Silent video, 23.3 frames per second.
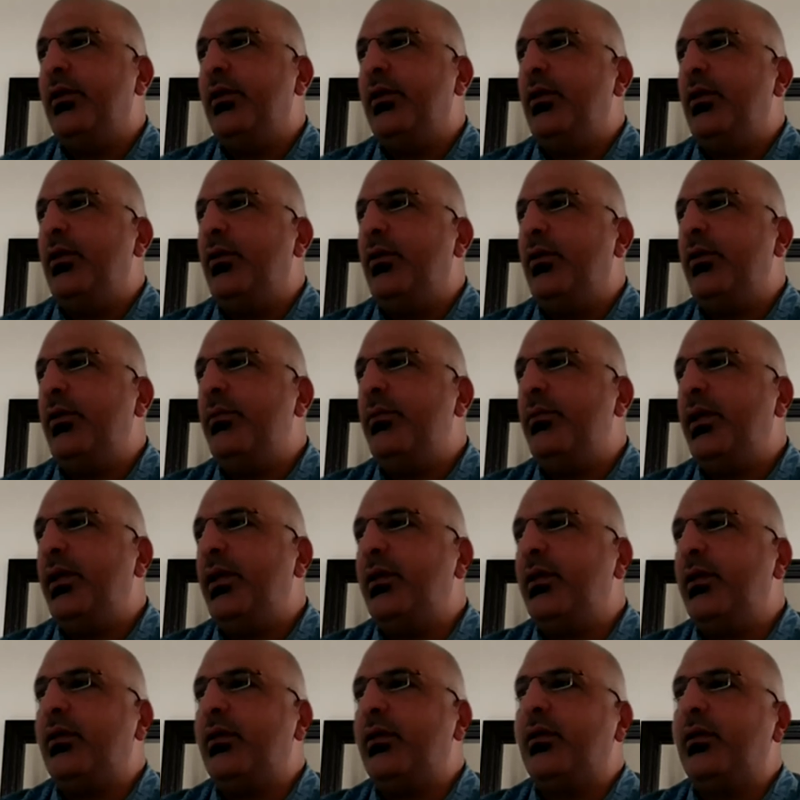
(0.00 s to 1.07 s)
Mm-hmm. Would
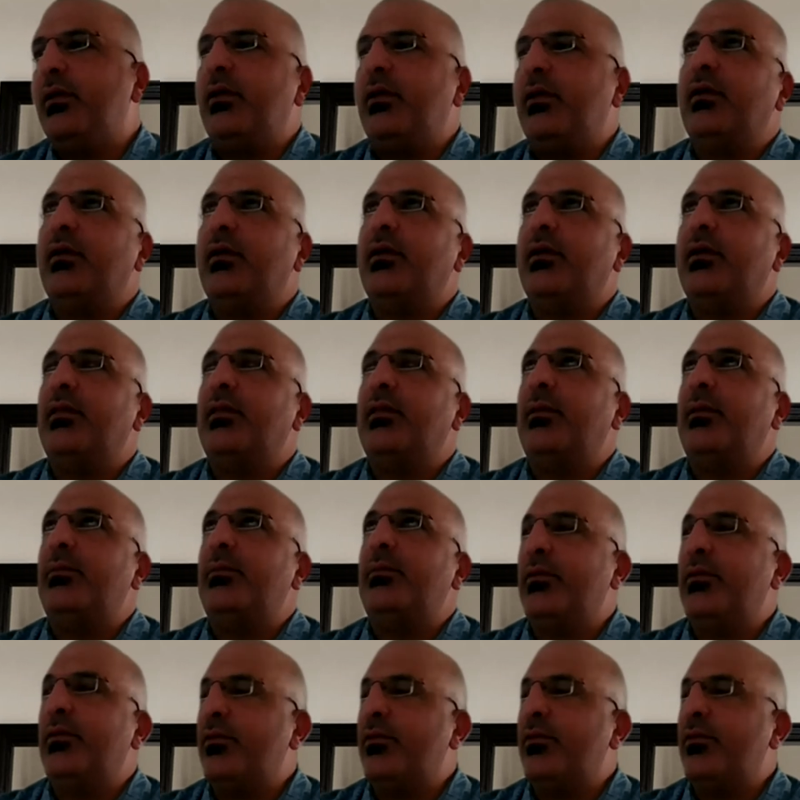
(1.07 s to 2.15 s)
make uh, the
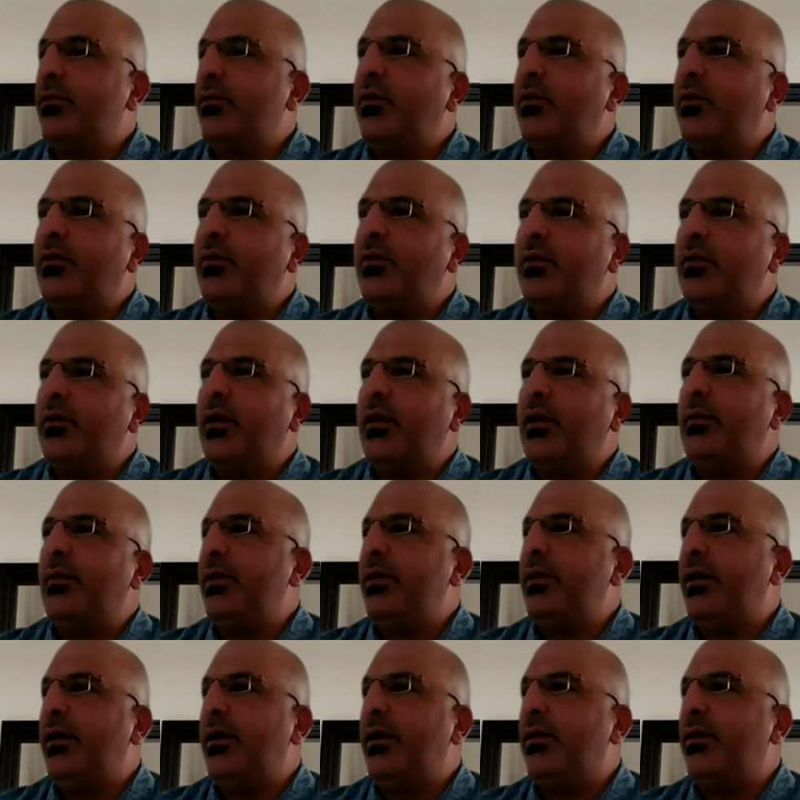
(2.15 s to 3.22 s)
person more
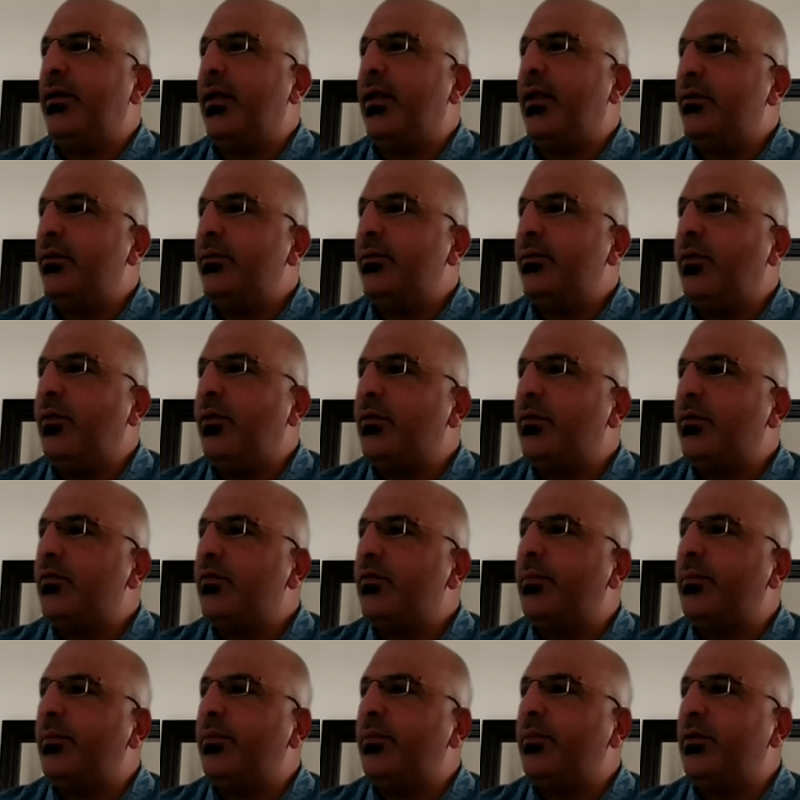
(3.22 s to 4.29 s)
happier and more
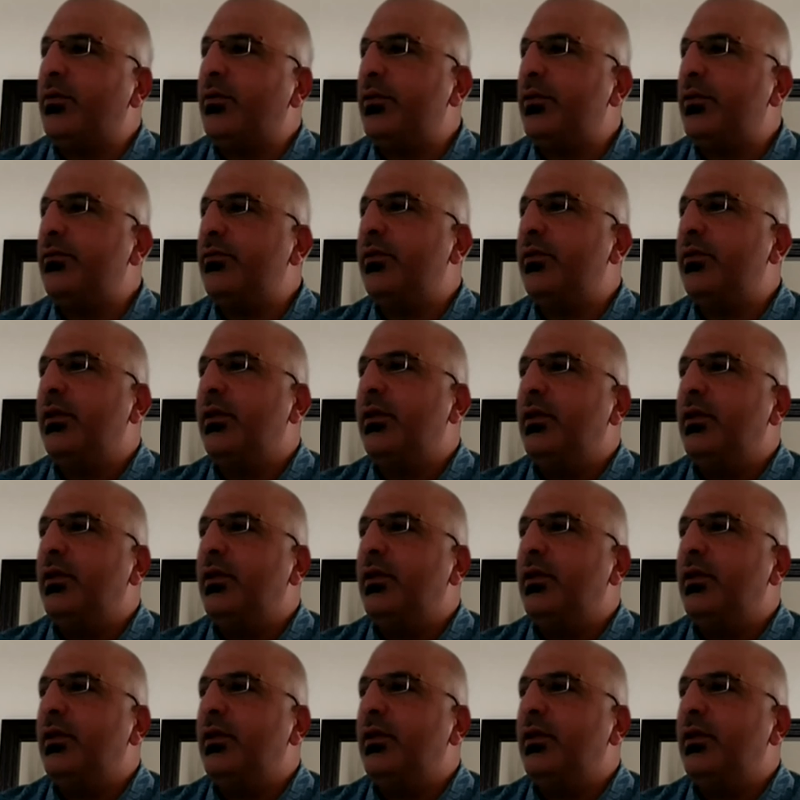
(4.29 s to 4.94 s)
supportive,